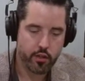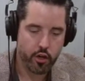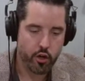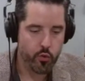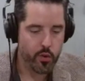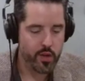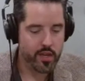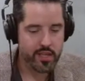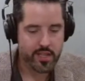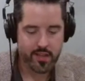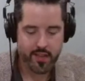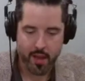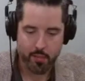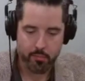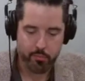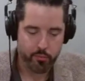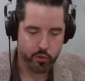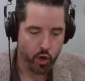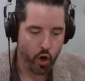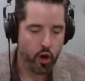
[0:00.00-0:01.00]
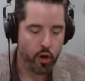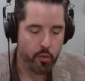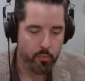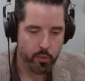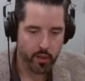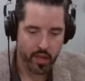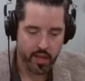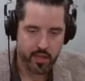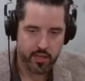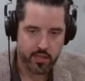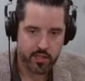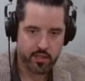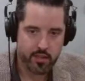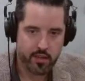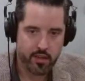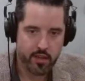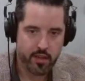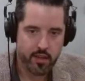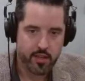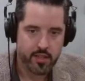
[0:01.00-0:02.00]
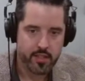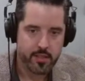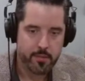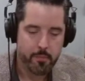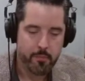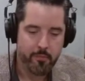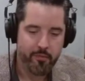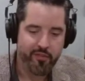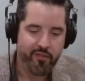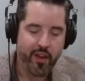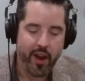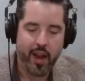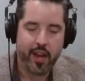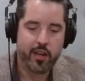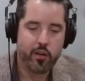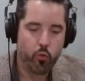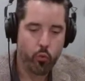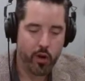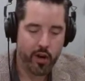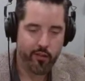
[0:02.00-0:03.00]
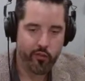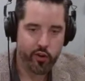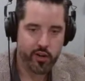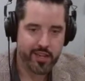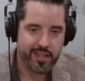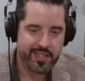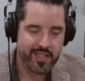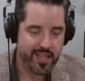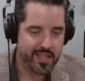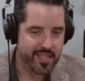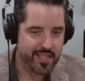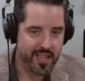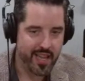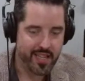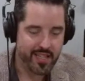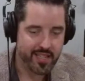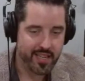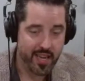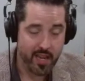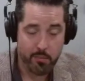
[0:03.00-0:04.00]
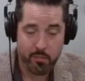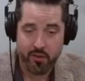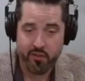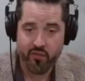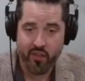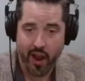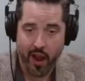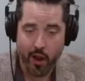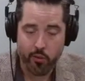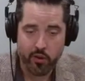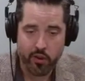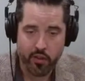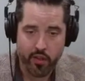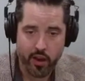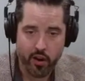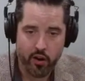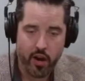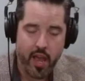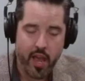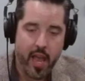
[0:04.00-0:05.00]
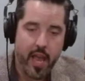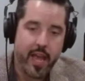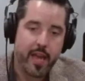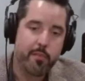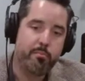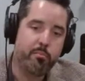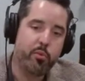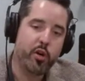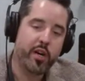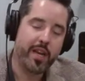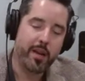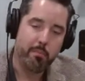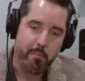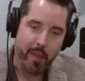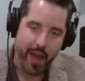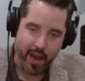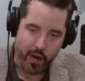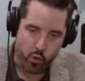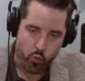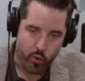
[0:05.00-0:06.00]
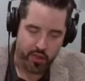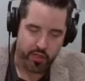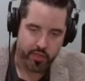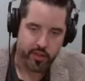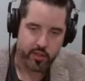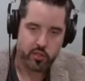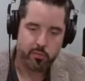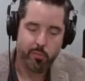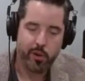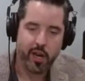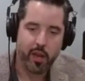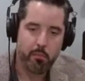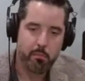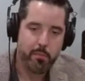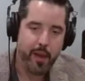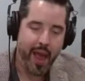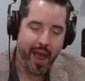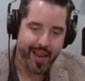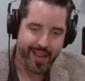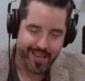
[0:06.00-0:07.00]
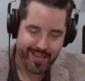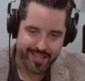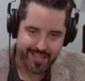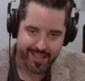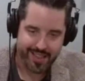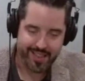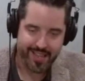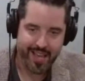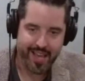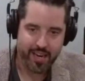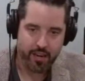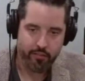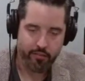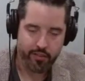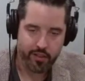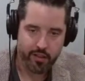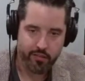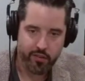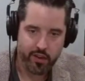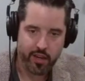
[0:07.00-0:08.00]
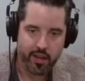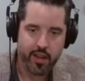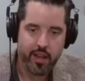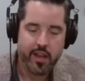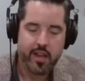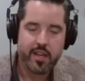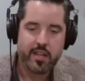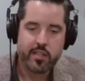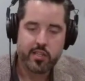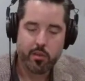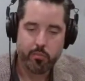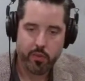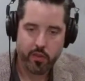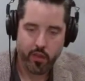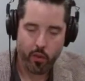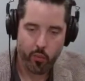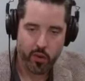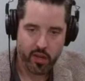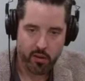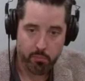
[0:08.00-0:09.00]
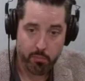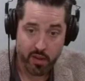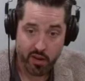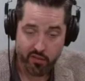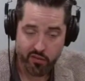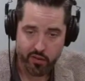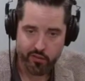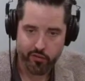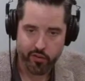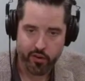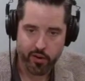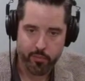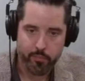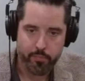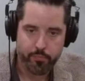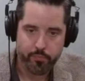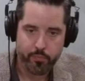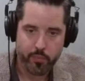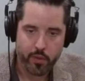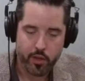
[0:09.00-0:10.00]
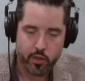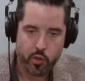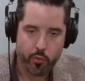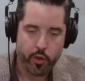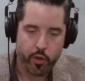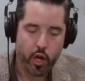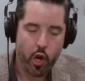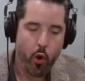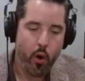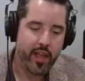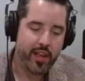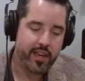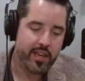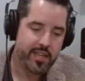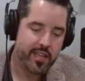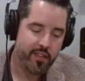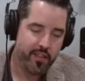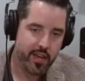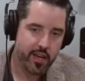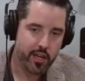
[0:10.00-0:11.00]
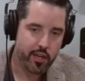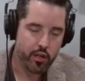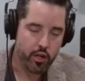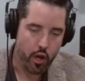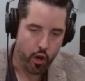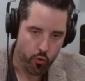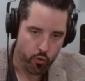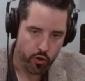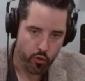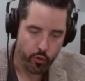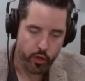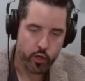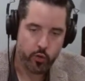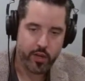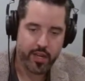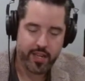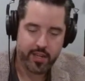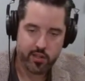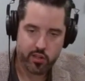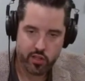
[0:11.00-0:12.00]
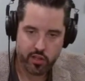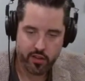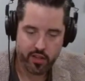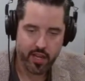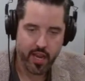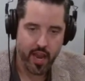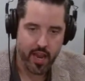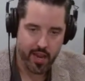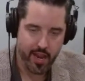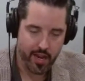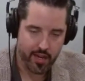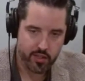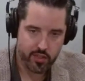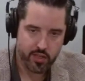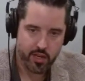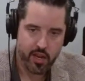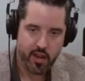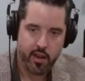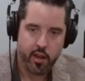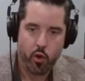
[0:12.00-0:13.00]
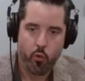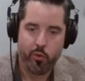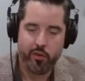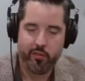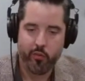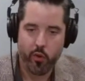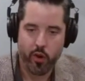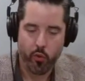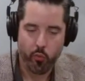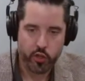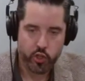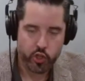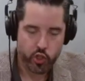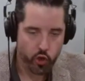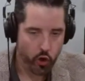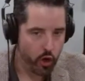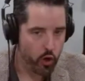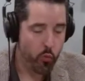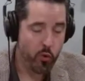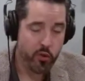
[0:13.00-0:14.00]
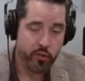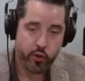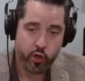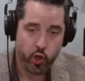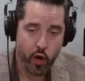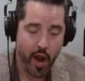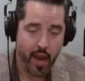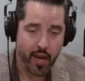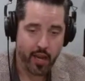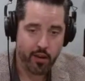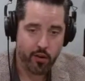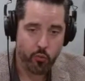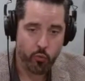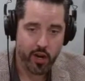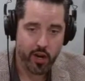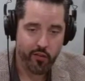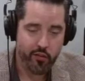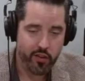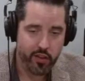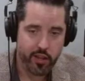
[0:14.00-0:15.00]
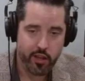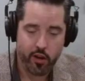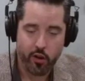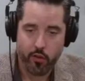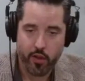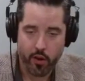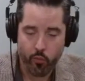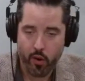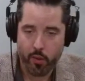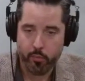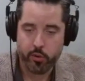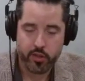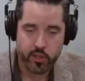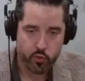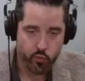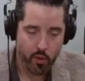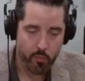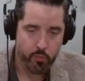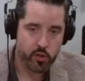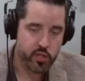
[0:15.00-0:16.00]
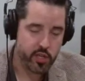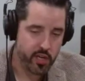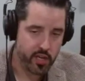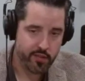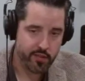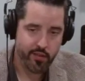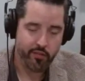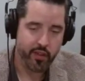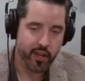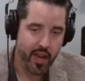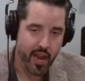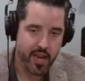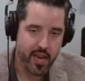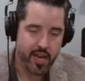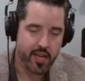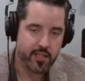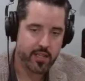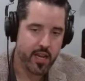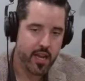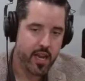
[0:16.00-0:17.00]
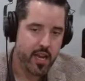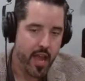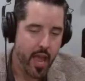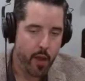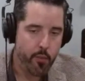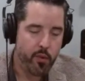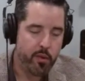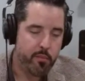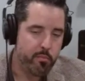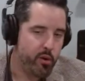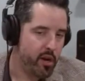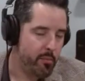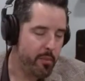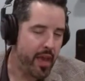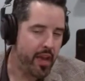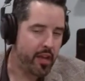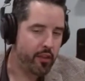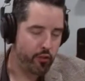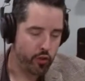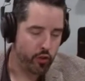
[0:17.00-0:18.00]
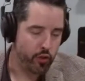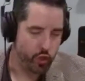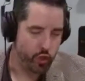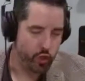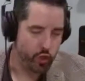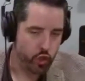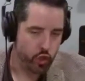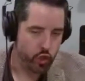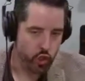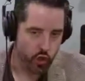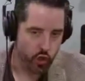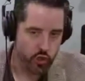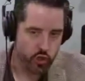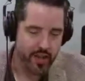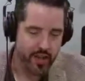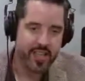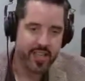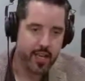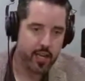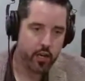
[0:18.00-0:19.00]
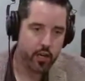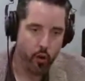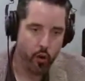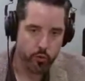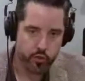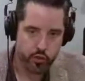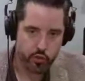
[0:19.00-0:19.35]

to go into that dark place, find whatever it is that can be found there, and bring it back with us, bring it back into the land of living, something that we can benefit from. So we go into the unknown, we go into the chaos, we struggle with the dragon, whatever, it's representative of the chaos, and we bring back the treasure. That's the hero